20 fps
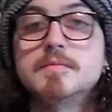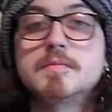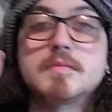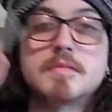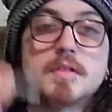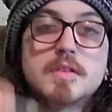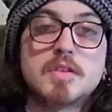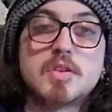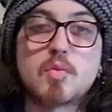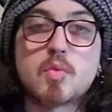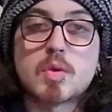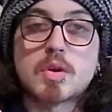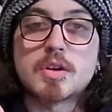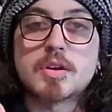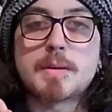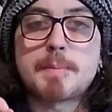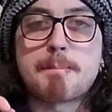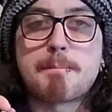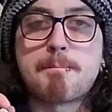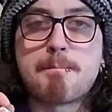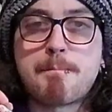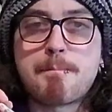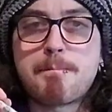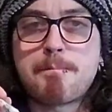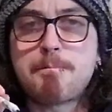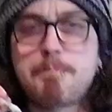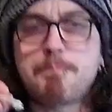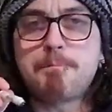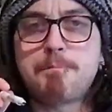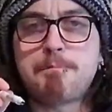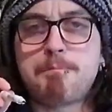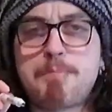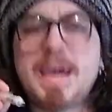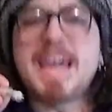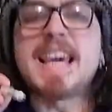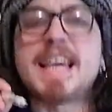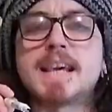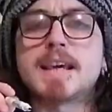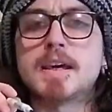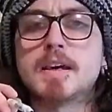the word
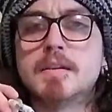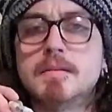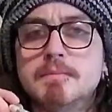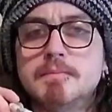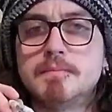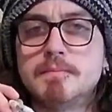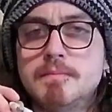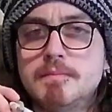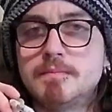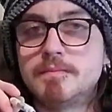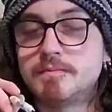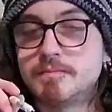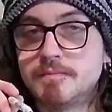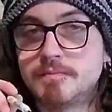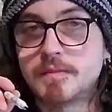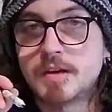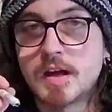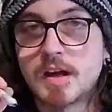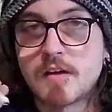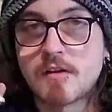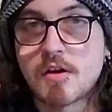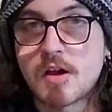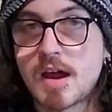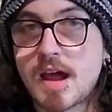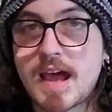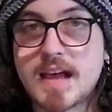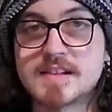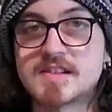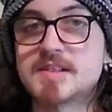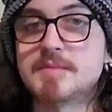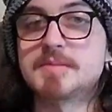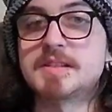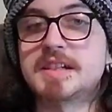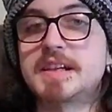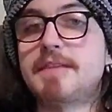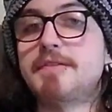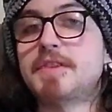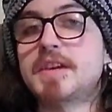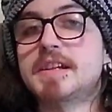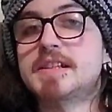pink, has some
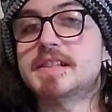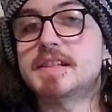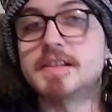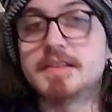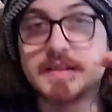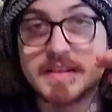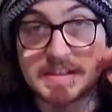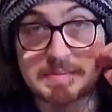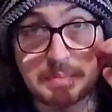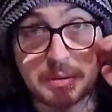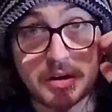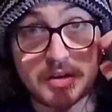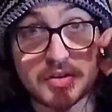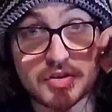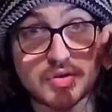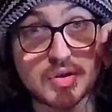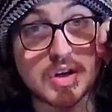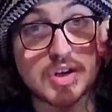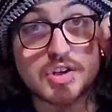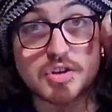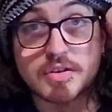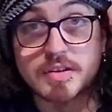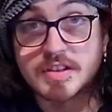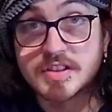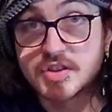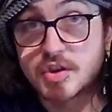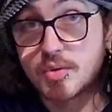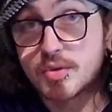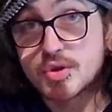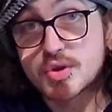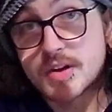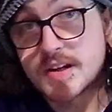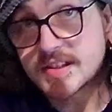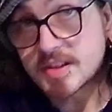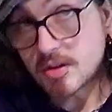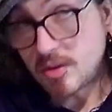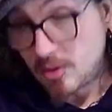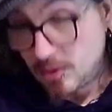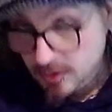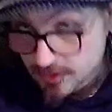significance in this part of the structure, and so it tries
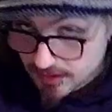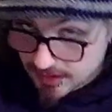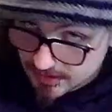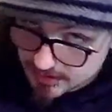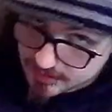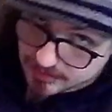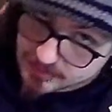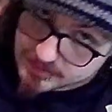to hold on.